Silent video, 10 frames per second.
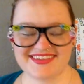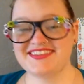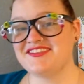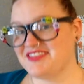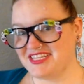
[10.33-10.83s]

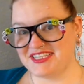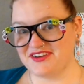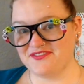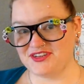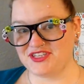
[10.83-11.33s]
So this year
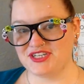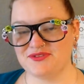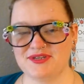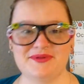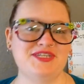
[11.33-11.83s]
for
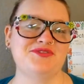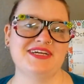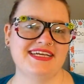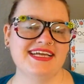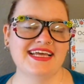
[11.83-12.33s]
Stitchery
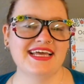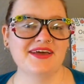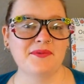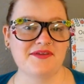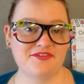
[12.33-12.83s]
Witchery,
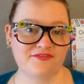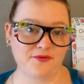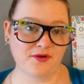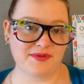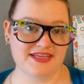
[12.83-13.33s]
we have the
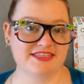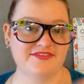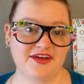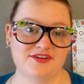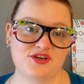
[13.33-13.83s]
4 weeks of
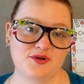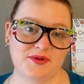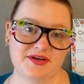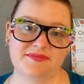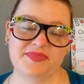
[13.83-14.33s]

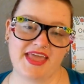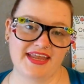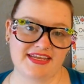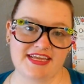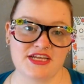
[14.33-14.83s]
October
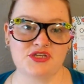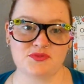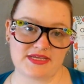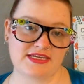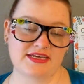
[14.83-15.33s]
and each
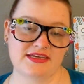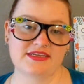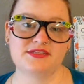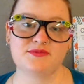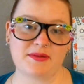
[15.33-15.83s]
week
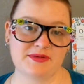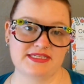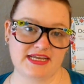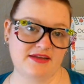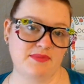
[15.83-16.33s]
is
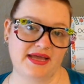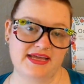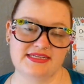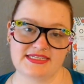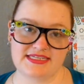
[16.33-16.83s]
represented by
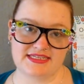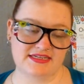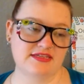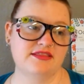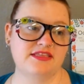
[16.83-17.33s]
a season.
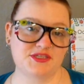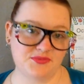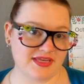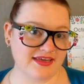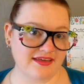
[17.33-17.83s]
This
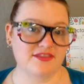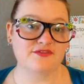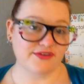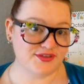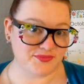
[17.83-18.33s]
week, the
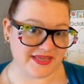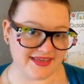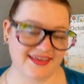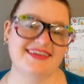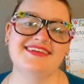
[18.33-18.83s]
first
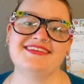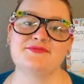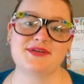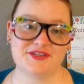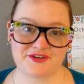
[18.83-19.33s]
week, is
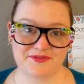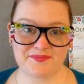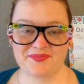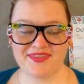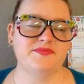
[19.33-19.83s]
winter.
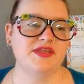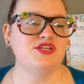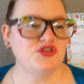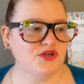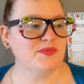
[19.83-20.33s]
It
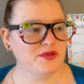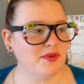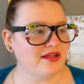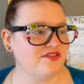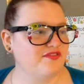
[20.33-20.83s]
took me a
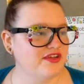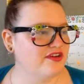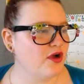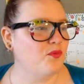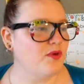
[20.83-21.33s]
while to figure
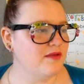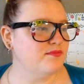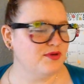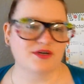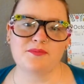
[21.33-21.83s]
out what
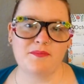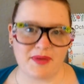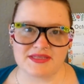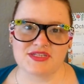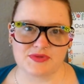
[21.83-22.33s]
book
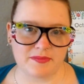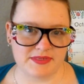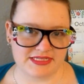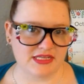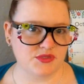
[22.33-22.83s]
best
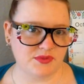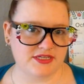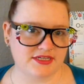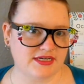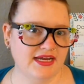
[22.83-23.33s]
represents
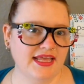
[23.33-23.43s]
winter.